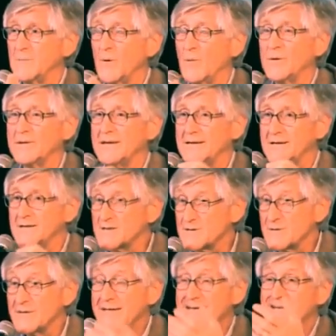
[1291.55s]
But what the
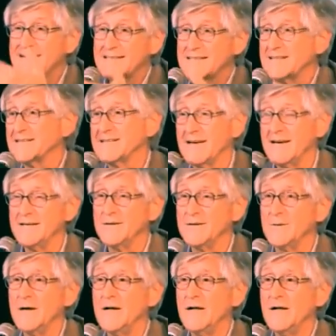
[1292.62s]
industry doesn't tell you